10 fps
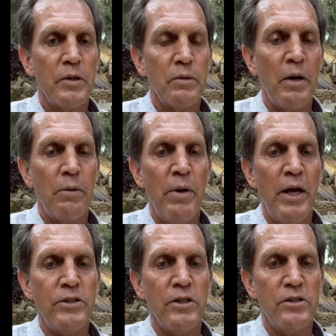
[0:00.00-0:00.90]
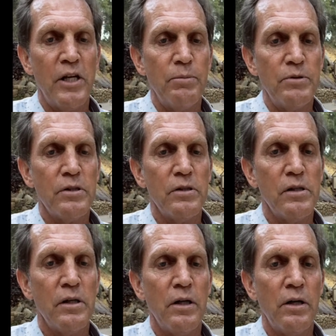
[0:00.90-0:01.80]
make major steps
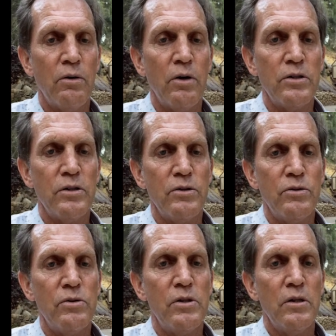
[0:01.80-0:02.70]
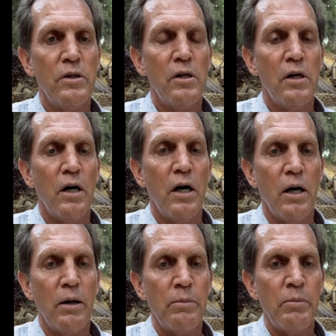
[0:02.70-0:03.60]
in order to
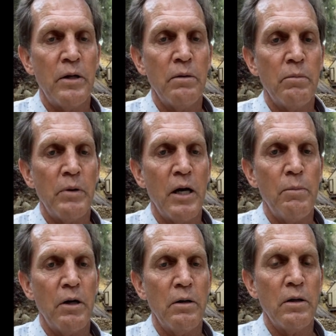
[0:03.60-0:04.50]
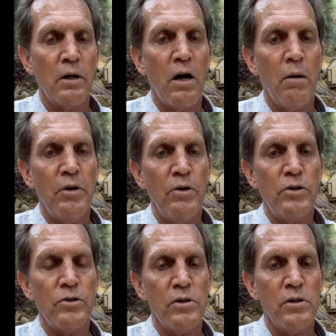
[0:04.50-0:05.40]
become a carbon
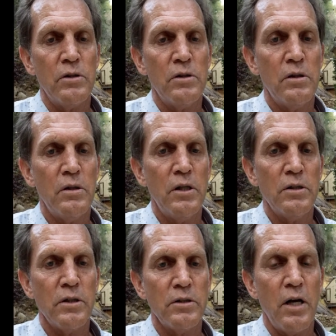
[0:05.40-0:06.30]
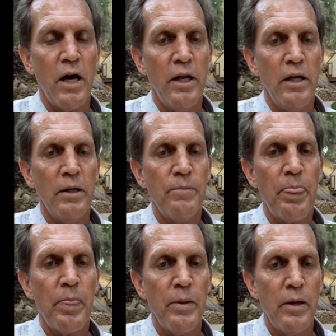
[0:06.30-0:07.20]
neutral society,
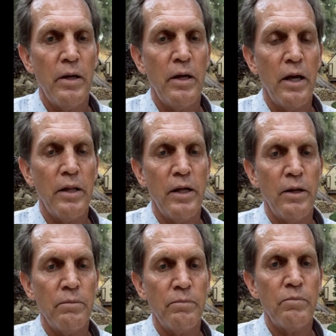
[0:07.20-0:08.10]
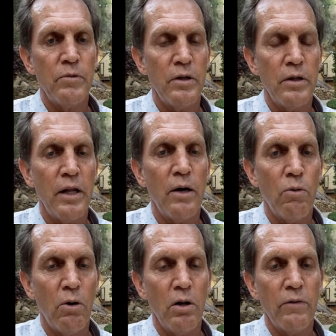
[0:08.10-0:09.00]
and then a
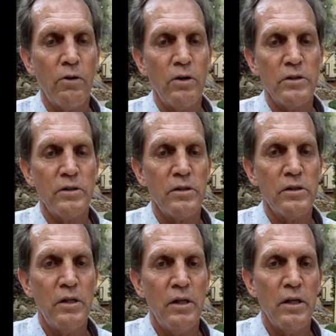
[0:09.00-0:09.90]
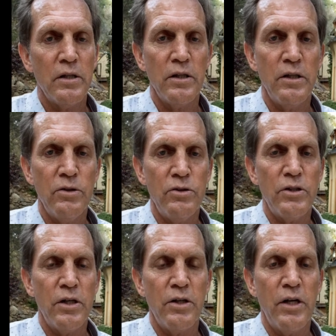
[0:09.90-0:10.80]
world. Of course, it's a huge
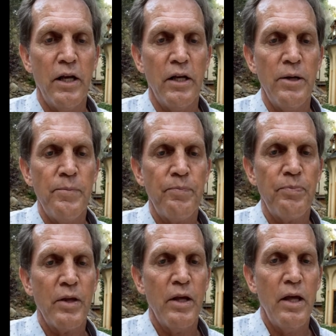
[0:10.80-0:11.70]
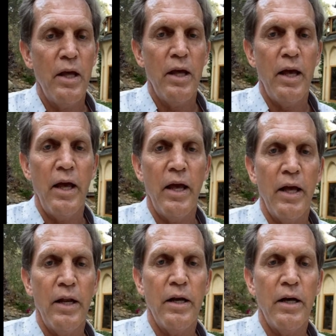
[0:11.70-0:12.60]
undertaking, and